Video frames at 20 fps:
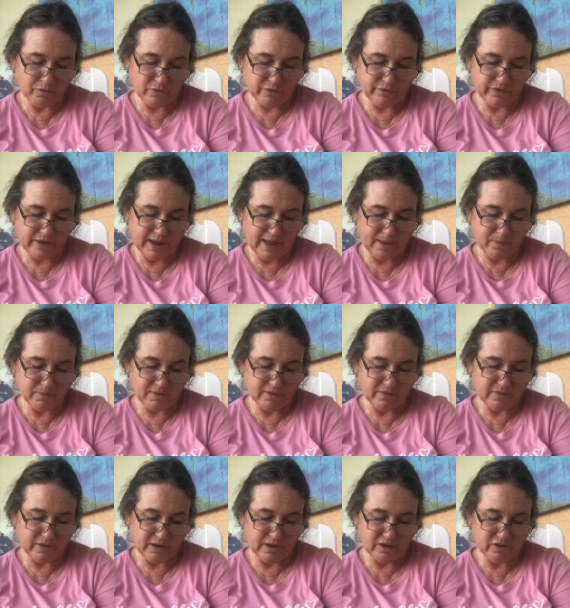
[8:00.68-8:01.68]
of names
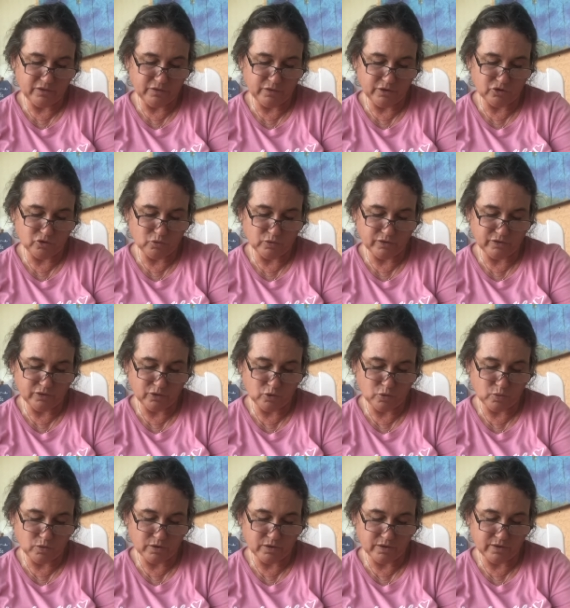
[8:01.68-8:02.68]
of the individuals who
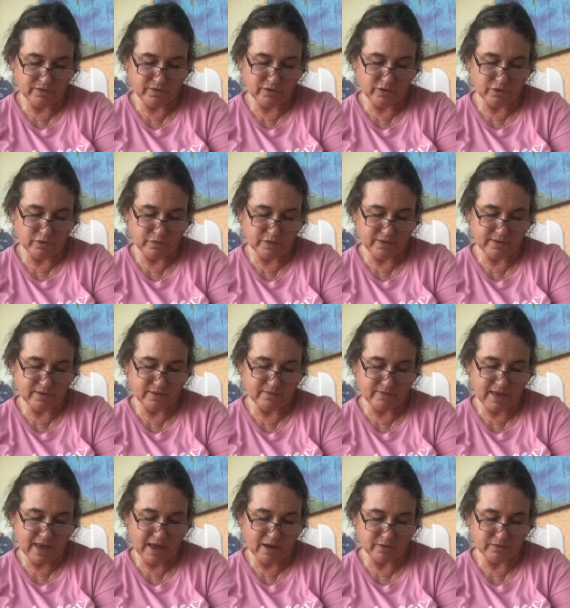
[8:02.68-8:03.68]
were the servants of the
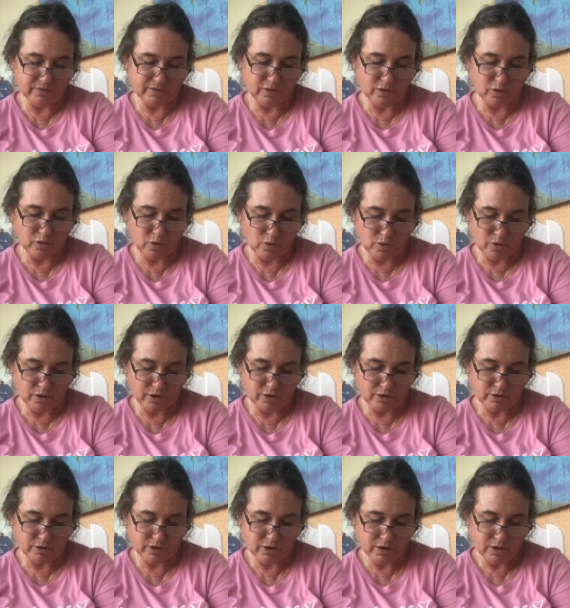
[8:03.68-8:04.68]
house of the Lord
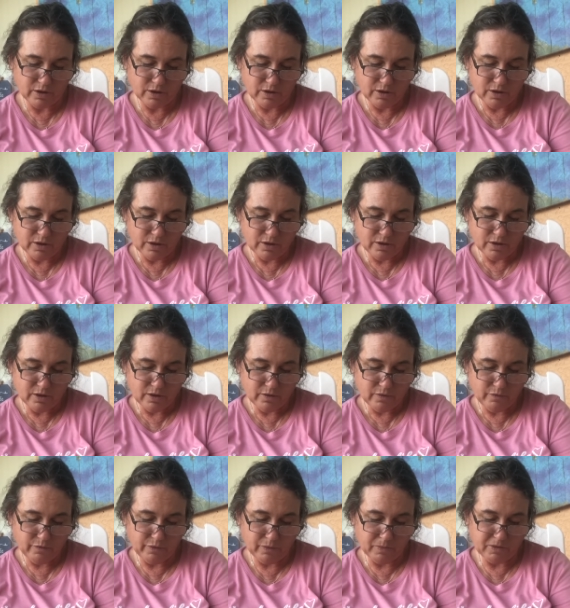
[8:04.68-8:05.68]

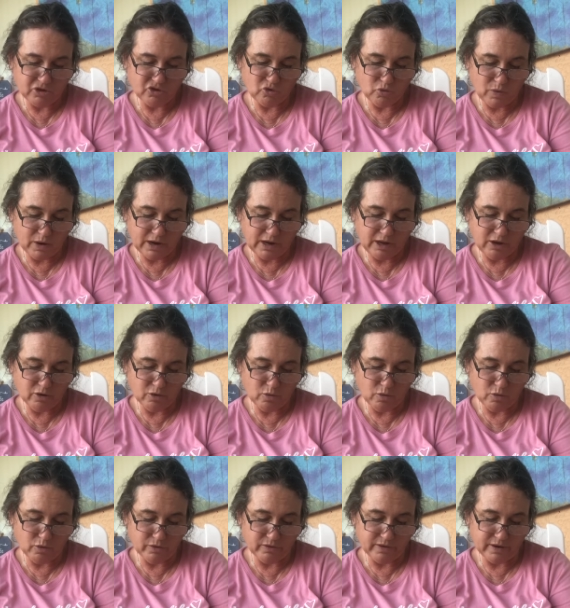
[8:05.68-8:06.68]
from the 20 year
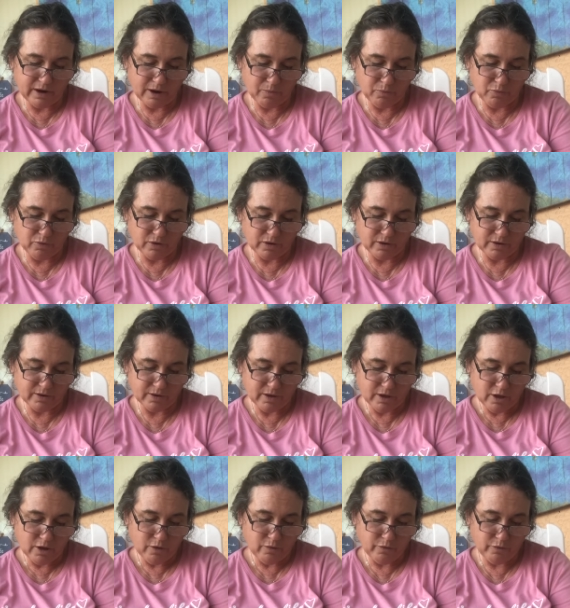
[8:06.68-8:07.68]
old and upward.
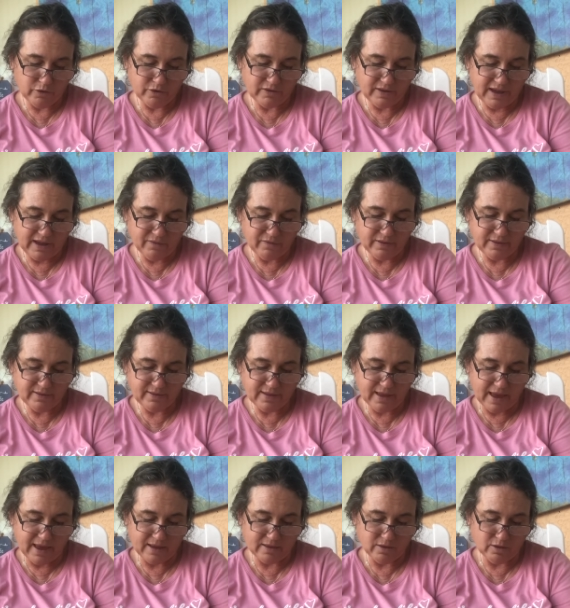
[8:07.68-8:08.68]
For David
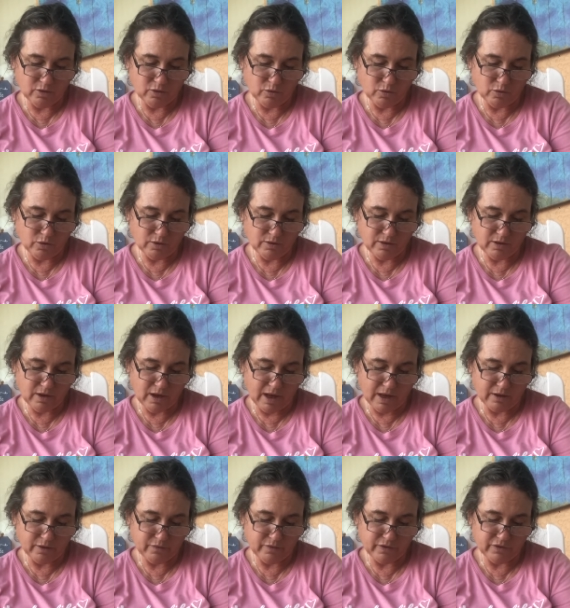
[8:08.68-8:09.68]
said, The Lord, the
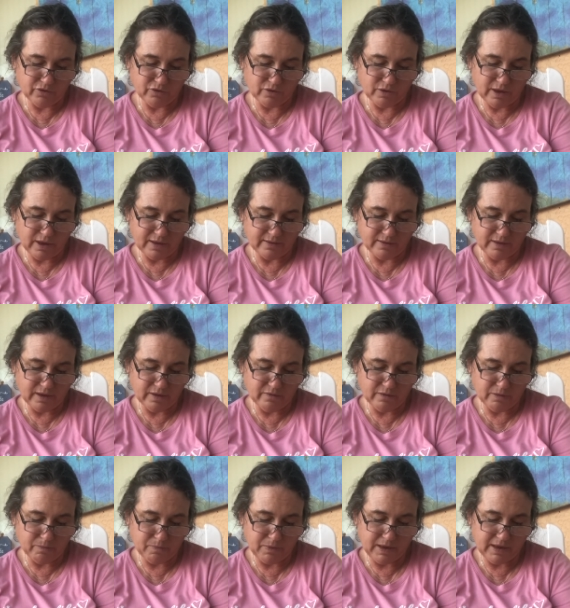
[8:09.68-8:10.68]
God of Israel, has
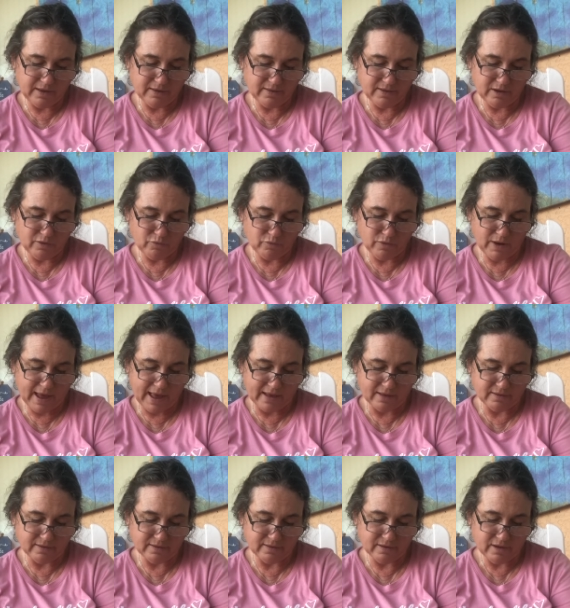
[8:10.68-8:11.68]
given peace and
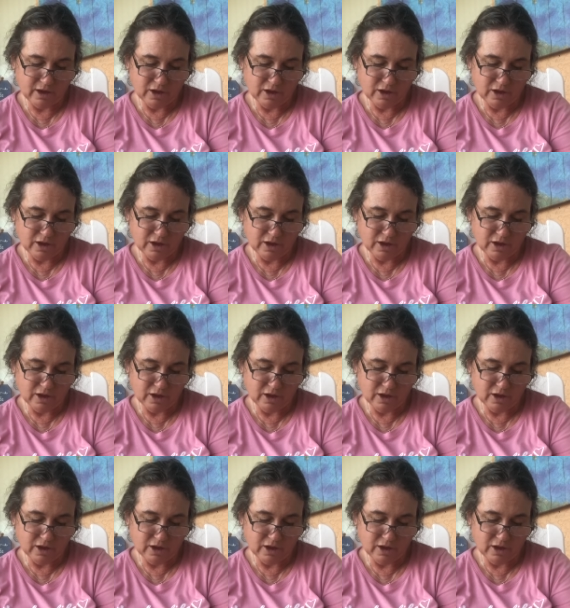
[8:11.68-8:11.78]
rest